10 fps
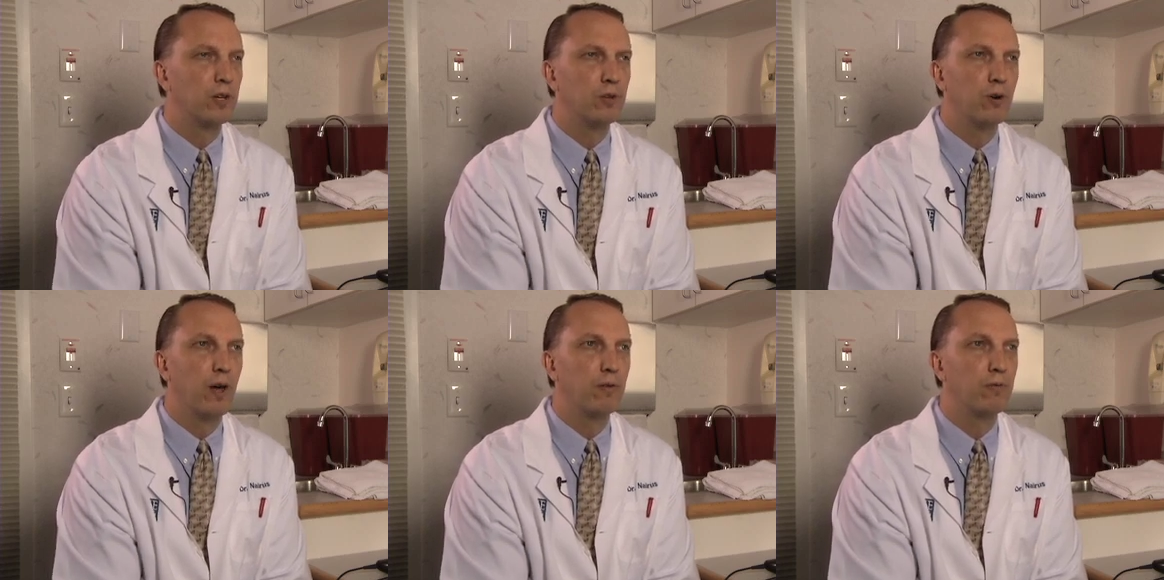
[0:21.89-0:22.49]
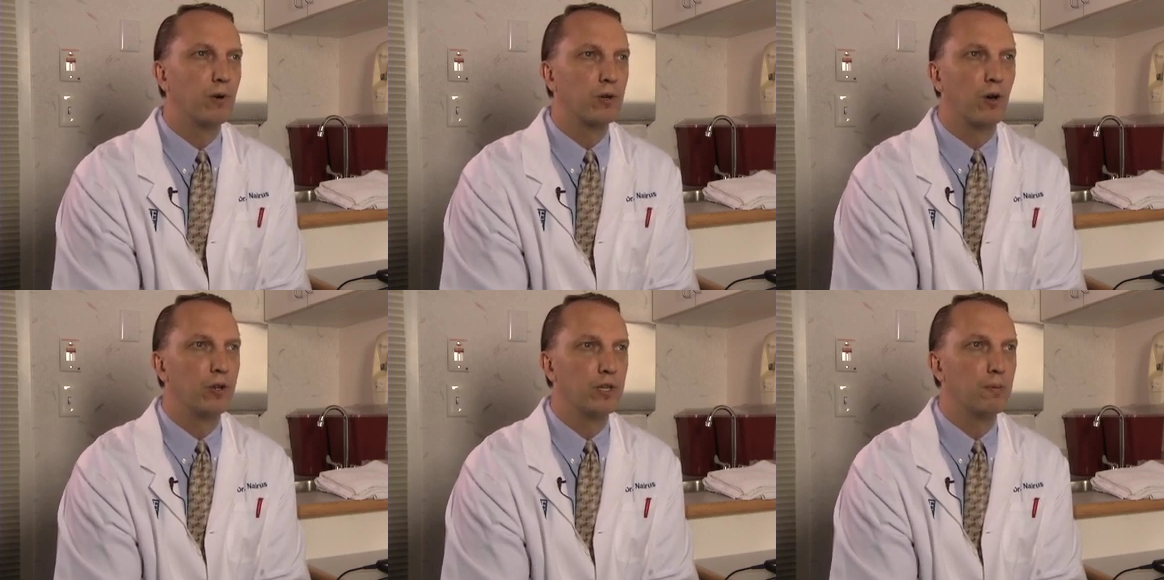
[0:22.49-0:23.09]
I do a lot of what are
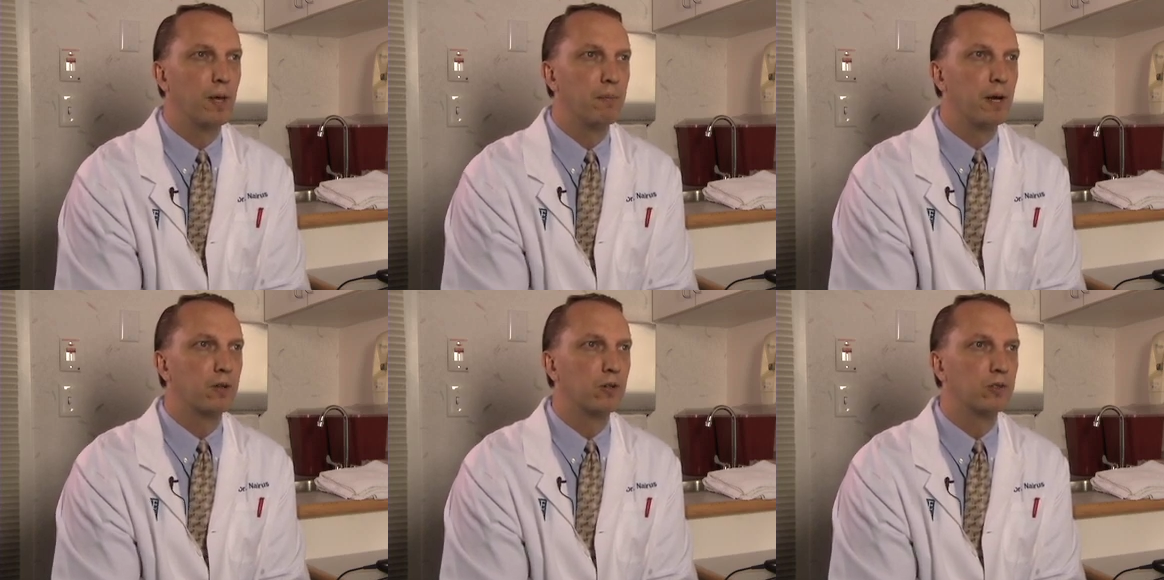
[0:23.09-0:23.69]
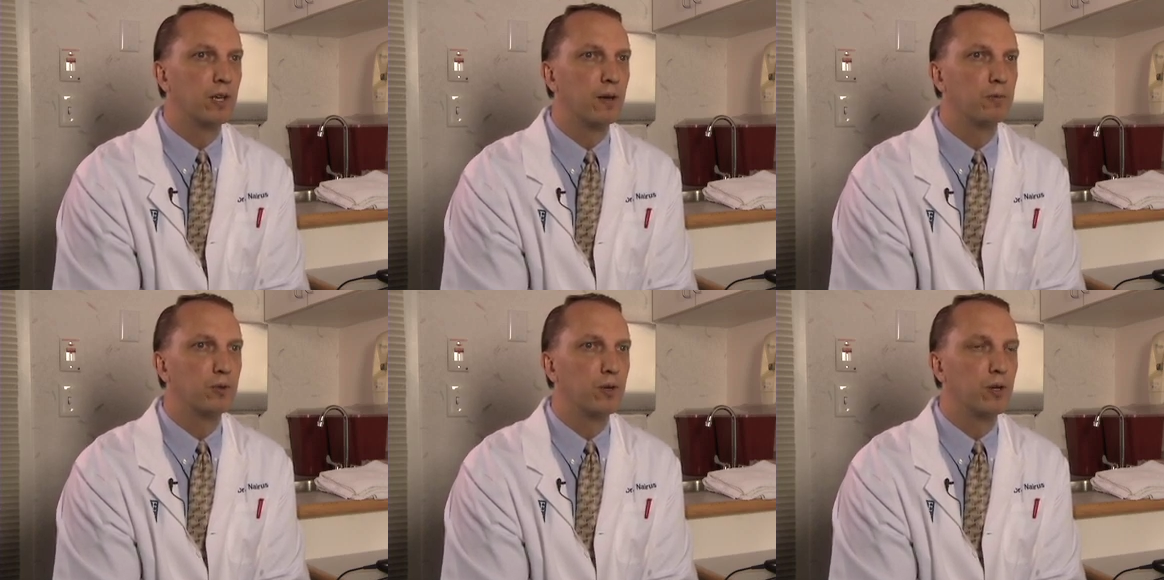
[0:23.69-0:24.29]
called independent medical
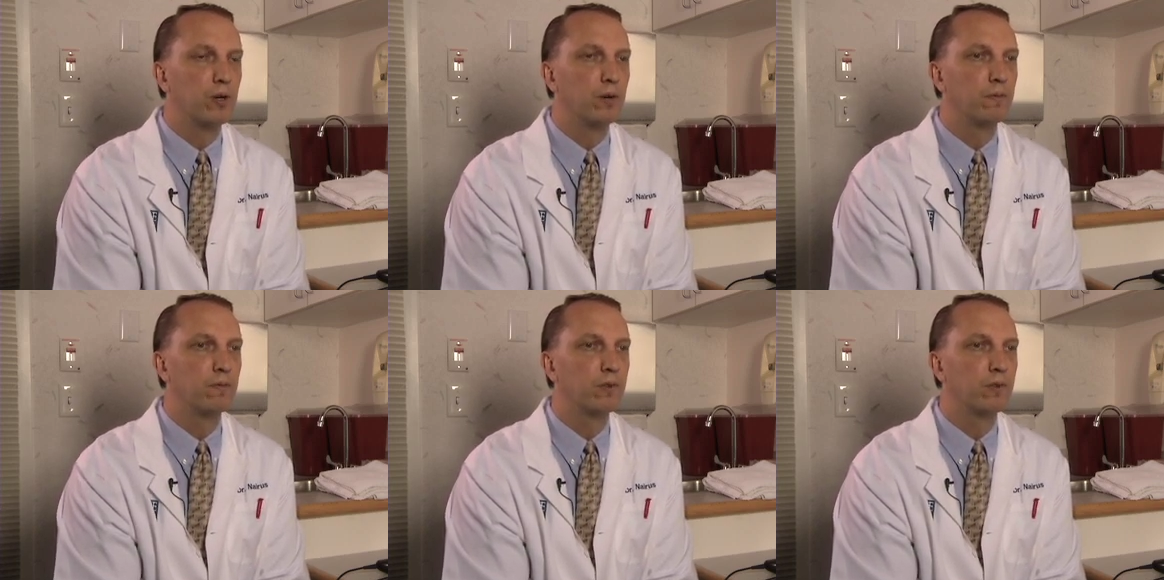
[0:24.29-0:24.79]
exams, where you're